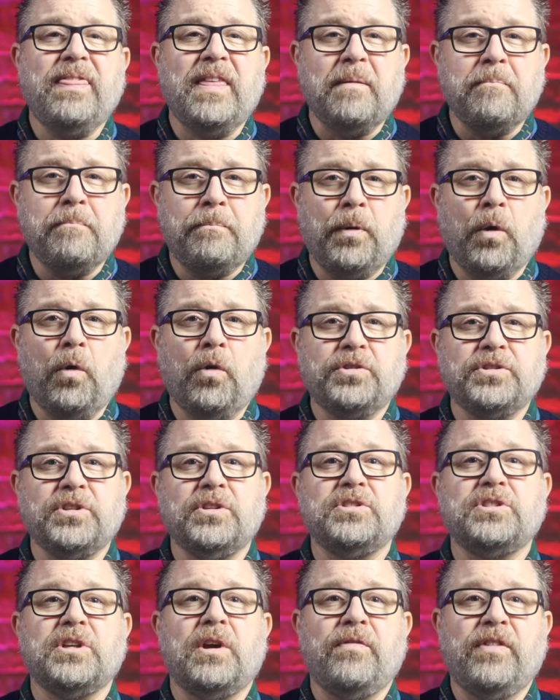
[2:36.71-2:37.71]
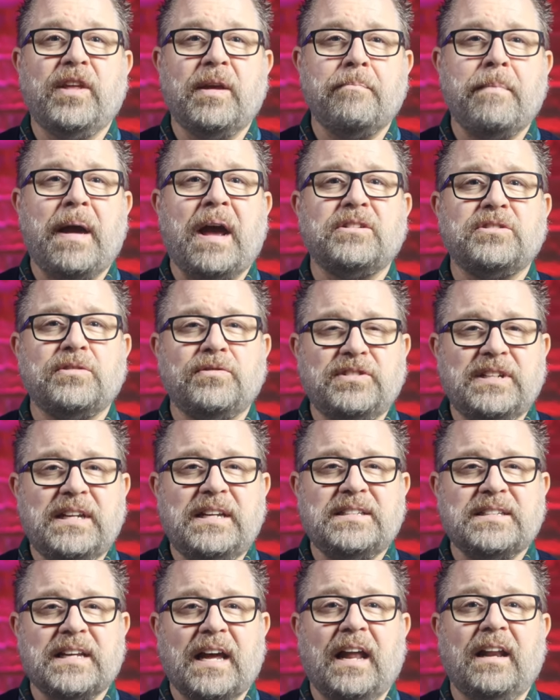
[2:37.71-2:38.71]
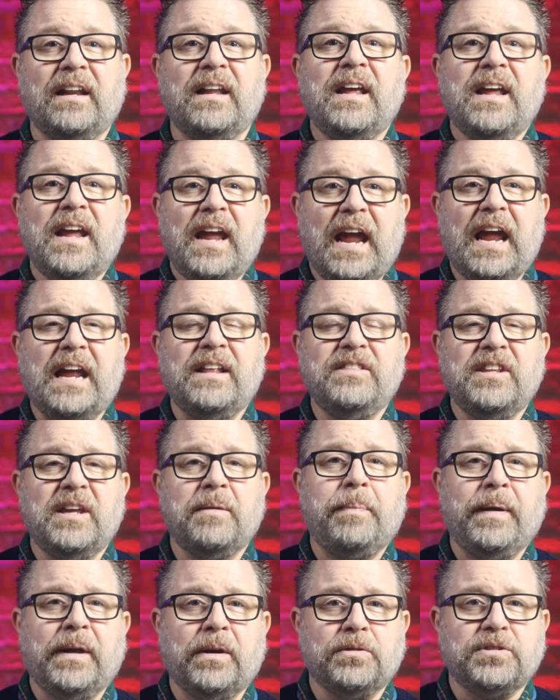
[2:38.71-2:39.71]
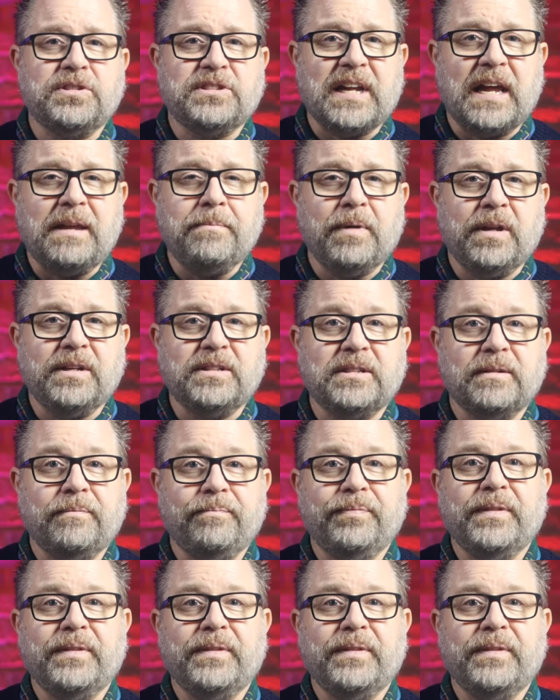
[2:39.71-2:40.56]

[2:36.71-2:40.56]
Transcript: the importance of the amount of detail in the appeal statement.